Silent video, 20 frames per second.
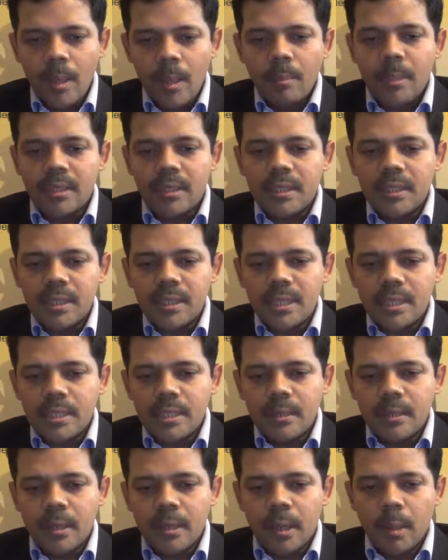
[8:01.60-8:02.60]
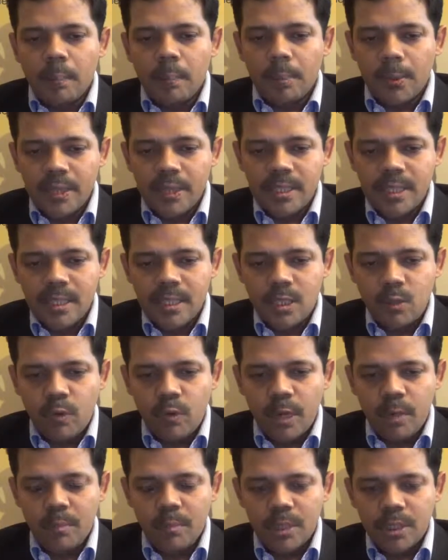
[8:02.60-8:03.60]
But it is present
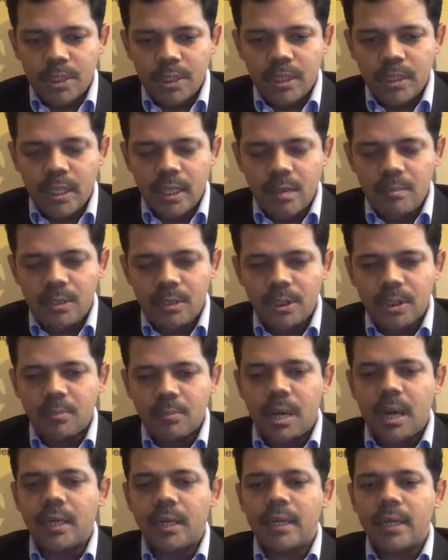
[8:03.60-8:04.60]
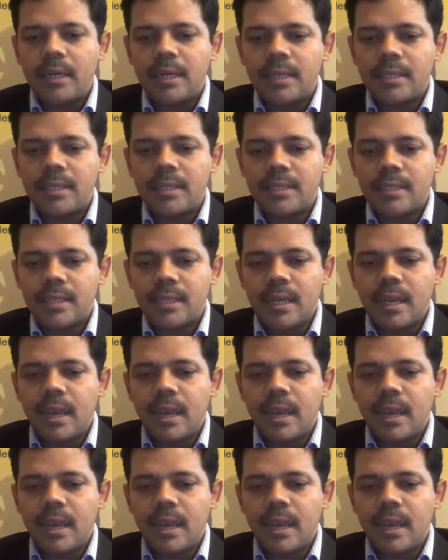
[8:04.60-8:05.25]
very much in the emerging markets